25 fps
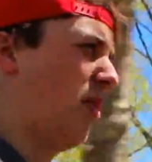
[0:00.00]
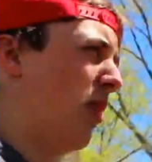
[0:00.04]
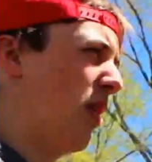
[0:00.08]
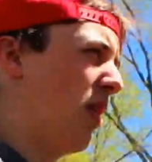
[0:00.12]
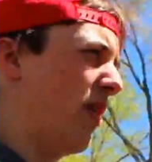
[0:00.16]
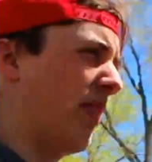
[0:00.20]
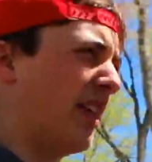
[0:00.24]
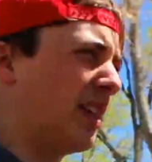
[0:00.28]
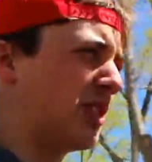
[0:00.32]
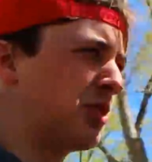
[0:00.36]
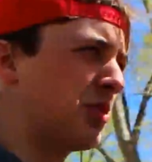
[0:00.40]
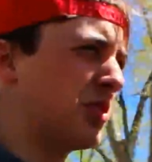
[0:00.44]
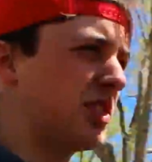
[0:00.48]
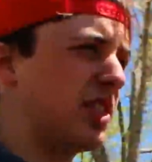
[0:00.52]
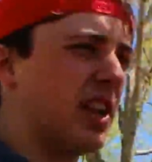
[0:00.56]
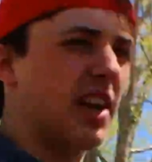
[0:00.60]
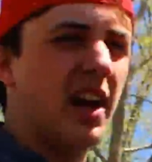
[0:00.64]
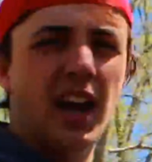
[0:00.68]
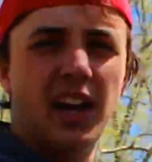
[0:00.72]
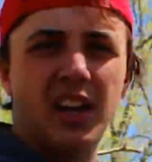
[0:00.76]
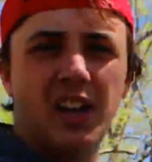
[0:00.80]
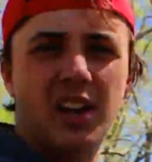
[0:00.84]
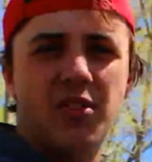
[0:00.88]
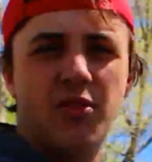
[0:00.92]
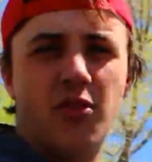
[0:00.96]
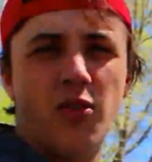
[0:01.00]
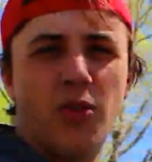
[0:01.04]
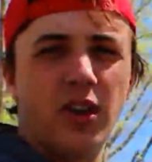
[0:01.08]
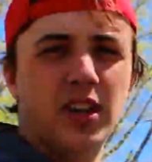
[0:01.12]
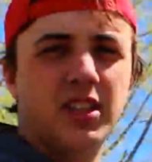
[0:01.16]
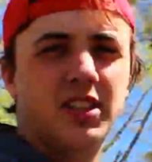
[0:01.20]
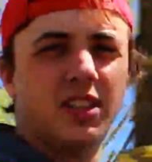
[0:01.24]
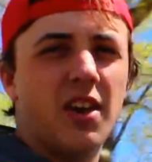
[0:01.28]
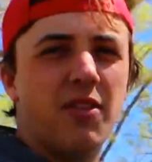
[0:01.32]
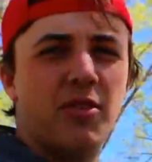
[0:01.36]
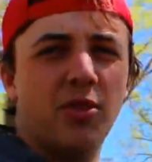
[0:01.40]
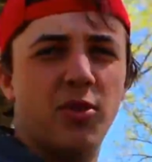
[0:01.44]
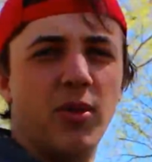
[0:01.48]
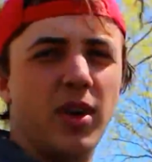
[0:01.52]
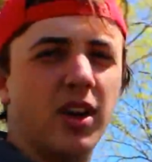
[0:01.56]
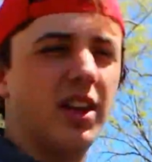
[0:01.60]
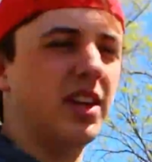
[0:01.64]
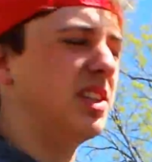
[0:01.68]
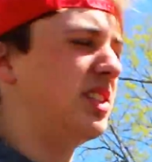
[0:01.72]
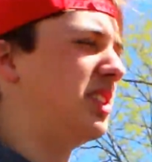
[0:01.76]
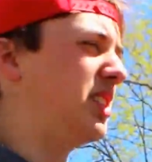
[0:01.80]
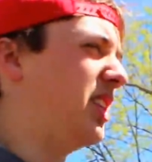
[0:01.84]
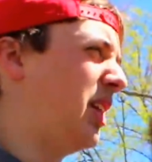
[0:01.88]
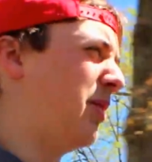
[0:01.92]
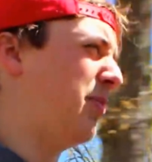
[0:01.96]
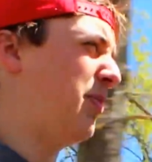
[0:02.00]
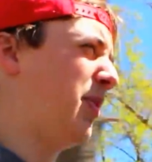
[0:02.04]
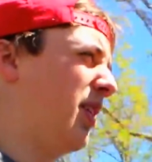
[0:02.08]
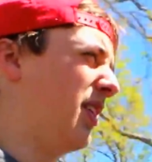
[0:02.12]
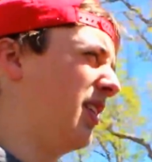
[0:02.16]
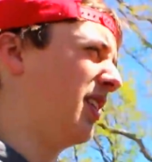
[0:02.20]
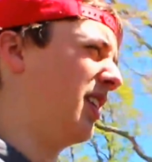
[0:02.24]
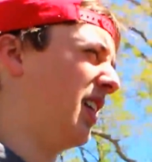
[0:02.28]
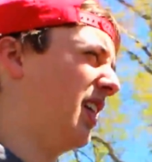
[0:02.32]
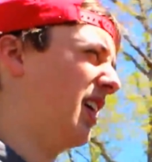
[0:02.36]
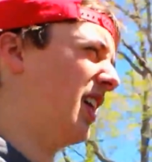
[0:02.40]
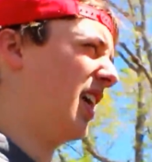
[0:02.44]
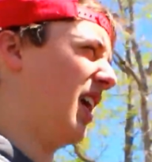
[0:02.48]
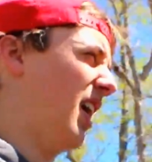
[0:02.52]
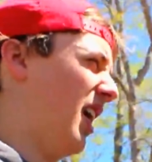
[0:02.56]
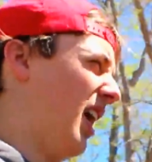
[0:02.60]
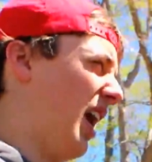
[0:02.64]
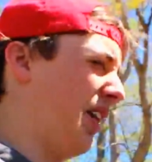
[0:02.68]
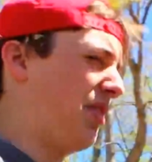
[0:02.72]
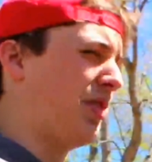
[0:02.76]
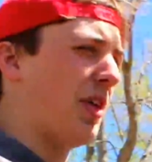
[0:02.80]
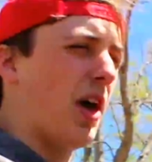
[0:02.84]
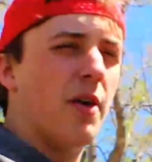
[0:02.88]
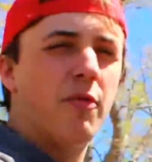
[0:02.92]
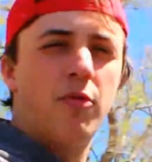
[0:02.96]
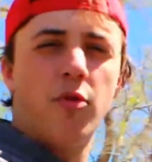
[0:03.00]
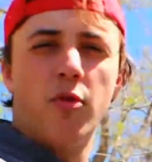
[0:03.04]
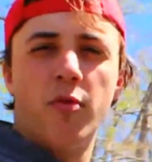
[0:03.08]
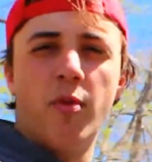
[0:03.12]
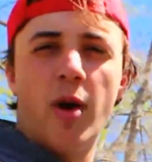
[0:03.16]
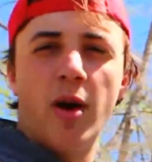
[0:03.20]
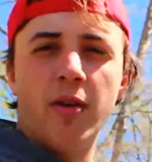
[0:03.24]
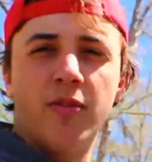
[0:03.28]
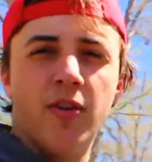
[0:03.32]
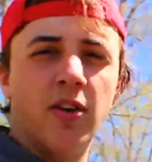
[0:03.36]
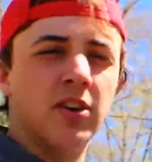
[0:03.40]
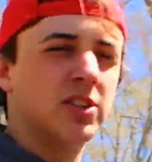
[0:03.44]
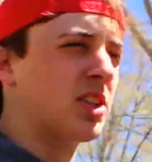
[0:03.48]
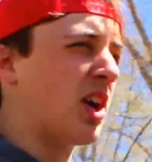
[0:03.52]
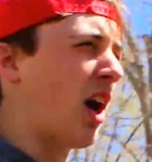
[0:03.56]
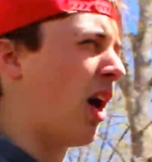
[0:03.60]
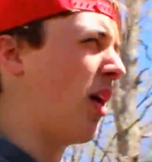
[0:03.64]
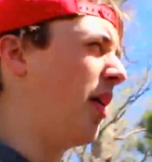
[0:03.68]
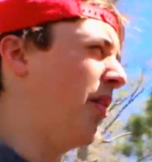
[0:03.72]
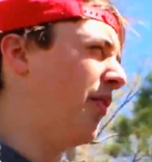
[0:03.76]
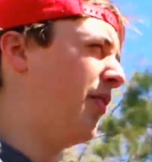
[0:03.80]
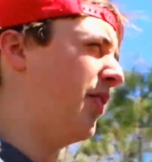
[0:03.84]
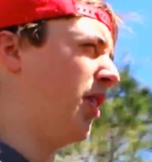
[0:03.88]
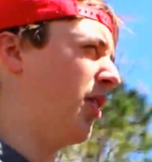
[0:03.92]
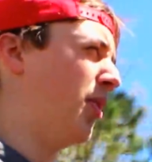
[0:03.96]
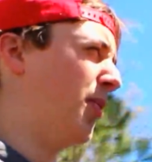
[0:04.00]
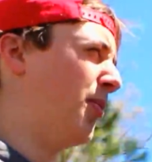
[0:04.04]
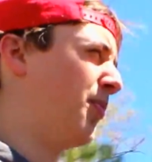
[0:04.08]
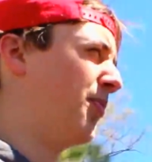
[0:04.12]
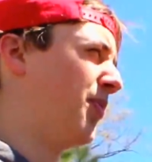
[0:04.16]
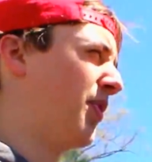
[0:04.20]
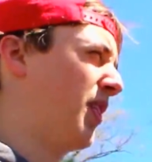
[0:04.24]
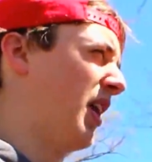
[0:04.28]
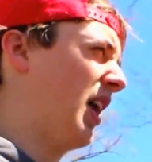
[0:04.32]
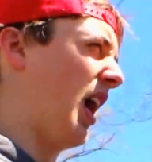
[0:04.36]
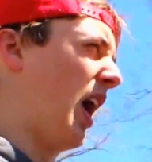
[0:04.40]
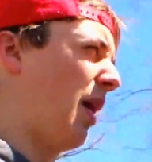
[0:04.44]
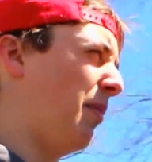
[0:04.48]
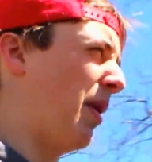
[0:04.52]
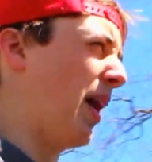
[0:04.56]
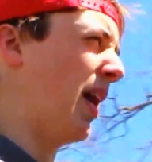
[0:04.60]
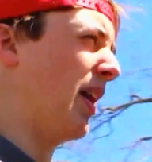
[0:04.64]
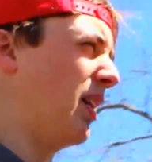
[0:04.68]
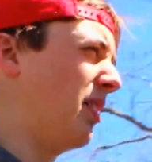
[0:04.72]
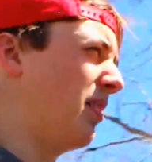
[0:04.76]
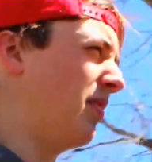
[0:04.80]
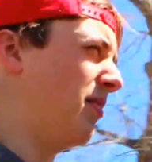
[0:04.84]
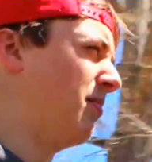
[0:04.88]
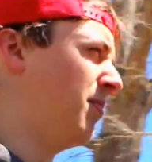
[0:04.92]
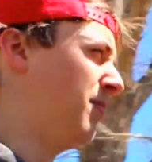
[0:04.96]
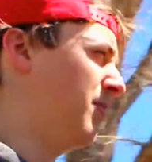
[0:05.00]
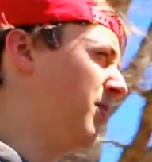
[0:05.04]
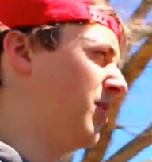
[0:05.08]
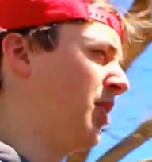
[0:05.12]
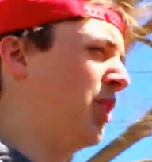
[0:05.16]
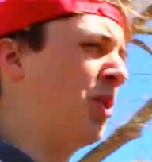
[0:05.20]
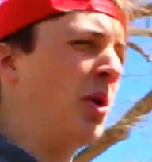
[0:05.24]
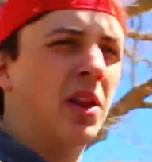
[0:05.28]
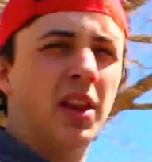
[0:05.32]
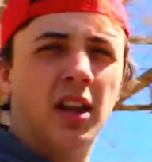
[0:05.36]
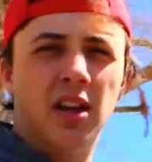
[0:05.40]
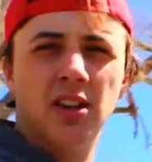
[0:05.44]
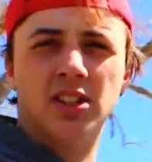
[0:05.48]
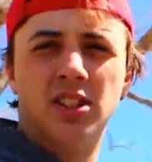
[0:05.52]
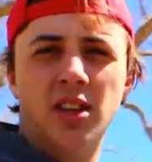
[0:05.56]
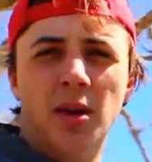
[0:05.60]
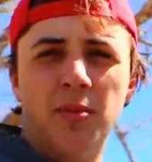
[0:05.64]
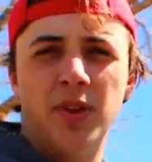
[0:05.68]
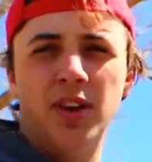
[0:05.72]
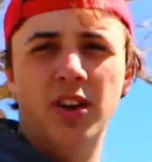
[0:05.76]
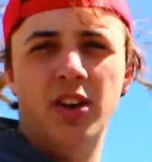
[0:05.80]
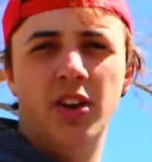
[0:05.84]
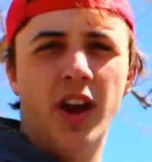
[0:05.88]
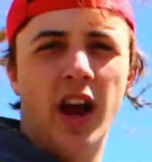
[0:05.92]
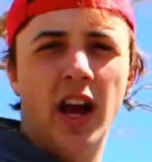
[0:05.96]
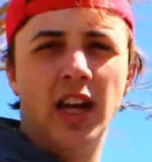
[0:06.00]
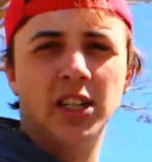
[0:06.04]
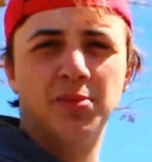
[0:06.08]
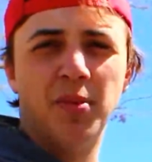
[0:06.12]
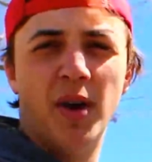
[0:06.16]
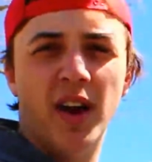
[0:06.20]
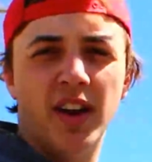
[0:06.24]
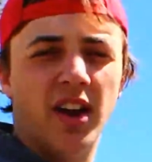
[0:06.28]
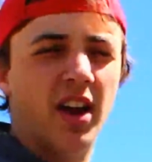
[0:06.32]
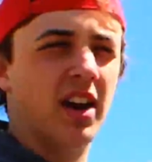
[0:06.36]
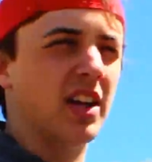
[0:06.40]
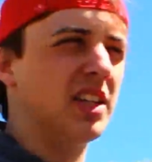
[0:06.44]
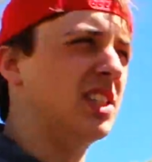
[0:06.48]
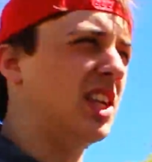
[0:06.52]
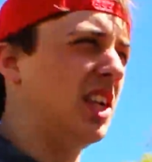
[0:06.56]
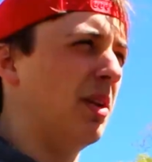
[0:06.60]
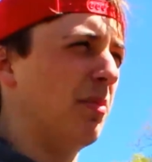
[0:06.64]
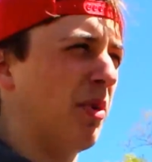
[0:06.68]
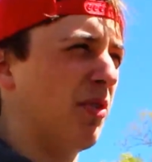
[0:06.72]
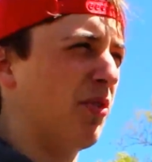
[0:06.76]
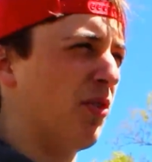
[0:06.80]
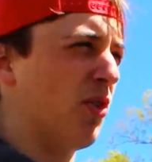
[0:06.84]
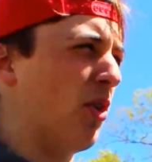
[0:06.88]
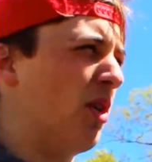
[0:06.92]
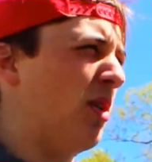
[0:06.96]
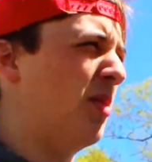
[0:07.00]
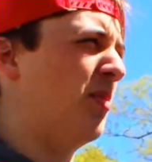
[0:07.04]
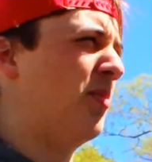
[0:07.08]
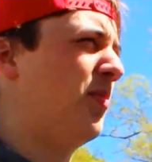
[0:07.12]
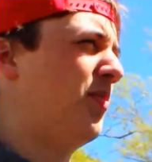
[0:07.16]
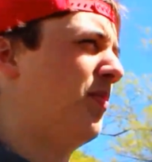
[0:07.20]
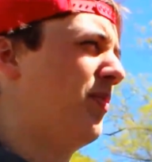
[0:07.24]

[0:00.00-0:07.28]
Well, this was a 1947 Willys Jeep, and I thought for my first car review, I might do a little something you guys might not have seen before.